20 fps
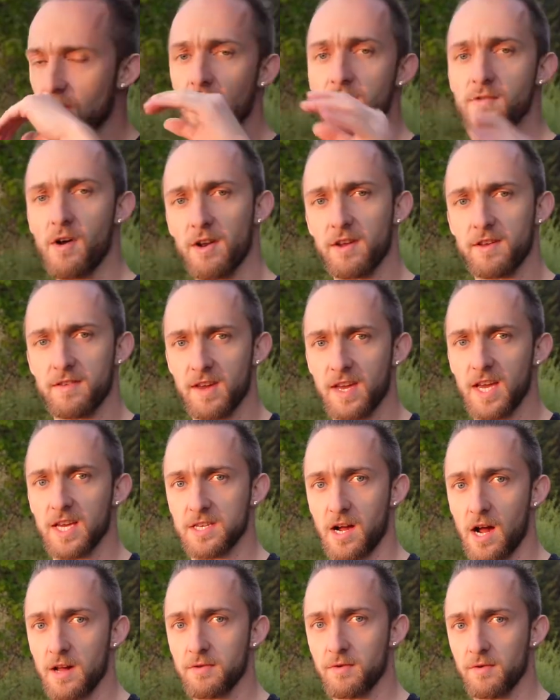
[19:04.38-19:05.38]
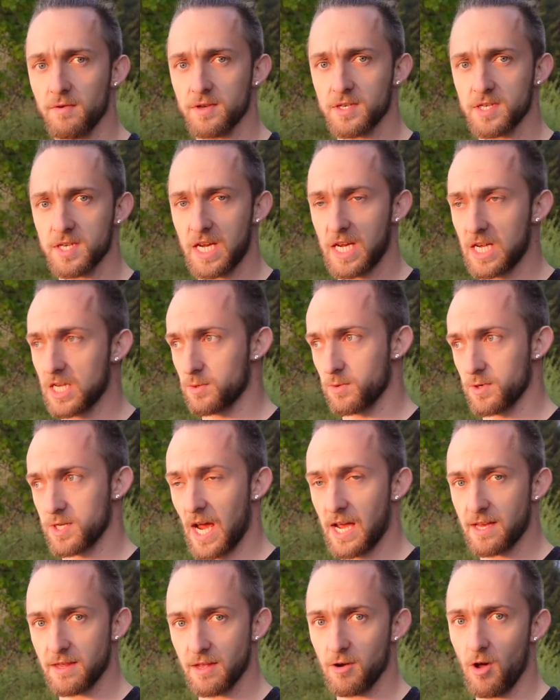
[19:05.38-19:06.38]
ironic thing is, I thought the seats would
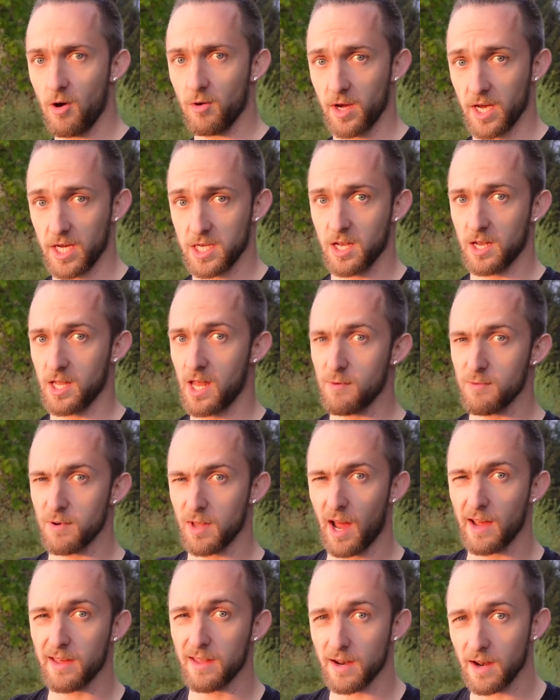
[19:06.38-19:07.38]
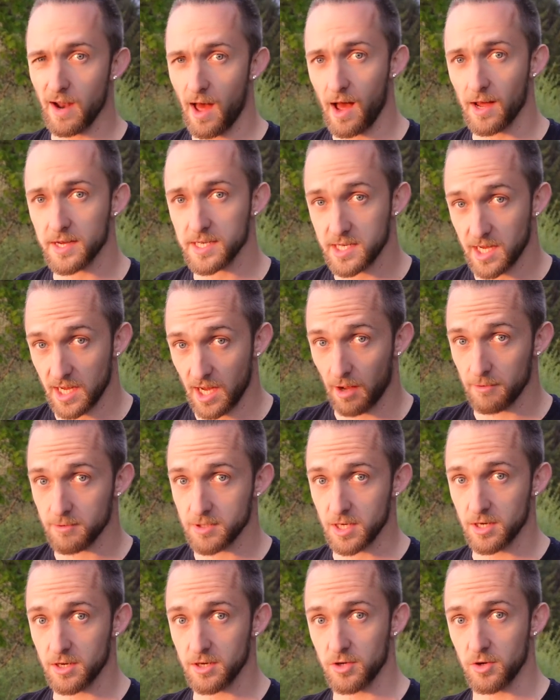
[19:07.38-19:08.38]
take the longest, and they were like the last thing I
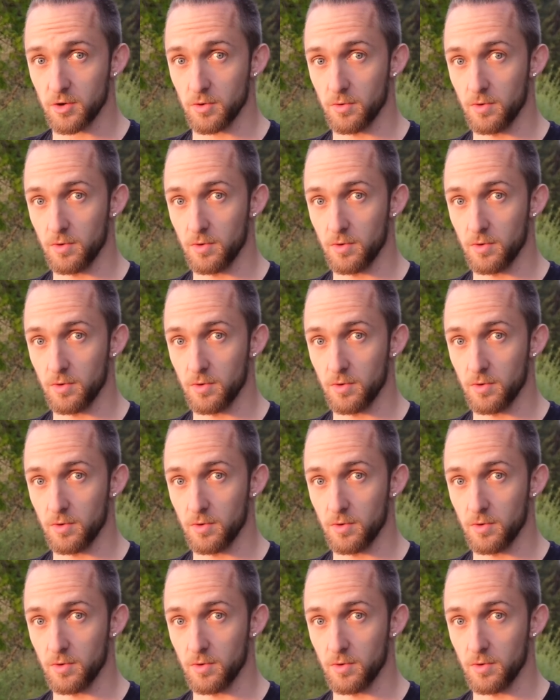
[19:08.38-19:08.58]
was going to do.